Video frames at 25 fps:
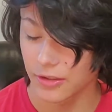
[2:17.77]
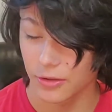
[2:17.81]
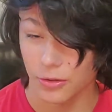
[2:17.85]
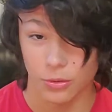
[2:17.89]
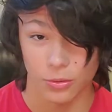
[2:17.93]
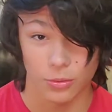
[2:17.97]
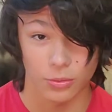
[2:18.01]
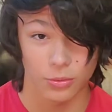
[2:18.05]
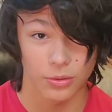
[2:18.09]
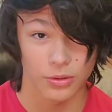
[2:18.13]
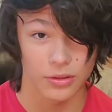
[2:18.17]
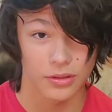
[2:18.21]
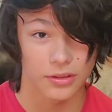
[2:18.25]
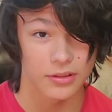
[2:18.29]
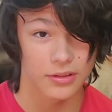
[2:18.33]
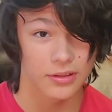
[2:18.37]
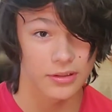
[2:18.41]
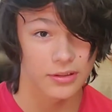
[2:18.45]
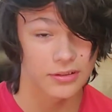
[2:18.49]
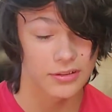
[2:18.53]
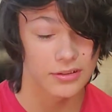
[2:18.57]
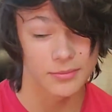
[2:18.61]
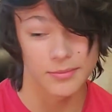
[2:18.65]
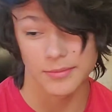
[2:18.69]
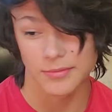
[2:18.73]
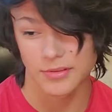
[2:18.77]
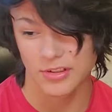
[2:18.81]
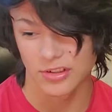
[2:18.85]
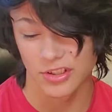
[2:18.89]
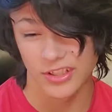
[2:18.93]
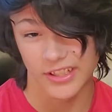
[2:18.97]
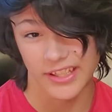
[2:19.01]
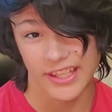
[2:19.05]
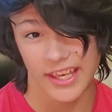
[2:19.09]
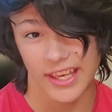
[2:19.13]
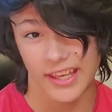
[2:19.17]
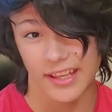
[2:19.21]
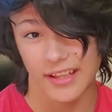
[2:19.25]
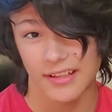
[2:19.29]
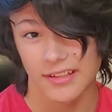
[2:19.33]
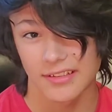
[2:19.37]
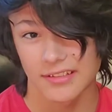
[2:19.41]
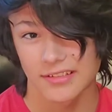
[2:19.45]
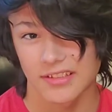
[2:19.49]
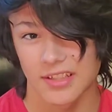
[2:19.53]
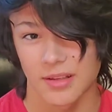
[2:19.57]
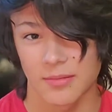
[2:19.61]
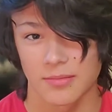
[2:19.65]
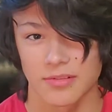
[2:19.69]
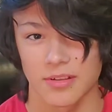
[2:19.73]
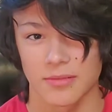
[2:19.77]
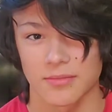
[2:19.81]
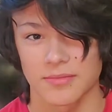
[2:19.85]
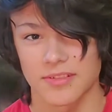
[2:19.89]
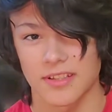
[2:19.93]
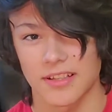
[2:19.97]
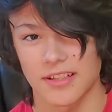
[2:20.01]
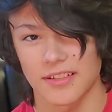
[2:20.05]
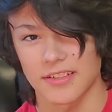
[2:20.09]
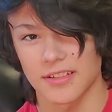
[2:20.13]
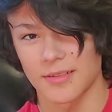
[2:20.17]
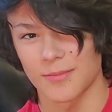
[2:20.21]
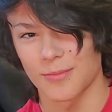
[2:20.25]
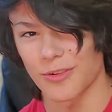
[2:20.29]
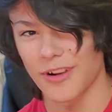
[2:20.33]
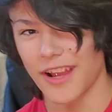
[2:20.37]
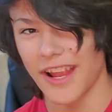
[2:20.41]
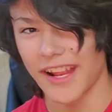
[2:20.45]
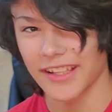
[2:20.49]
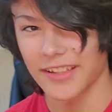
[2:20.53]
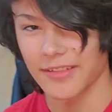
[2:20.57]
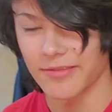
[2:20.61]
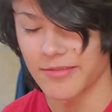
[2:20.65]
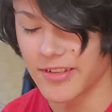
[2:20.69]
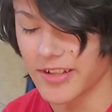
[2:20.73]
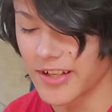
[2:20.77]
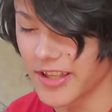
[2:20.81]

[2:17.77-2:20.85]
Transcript: cool, something to look at. Some snakes are more active than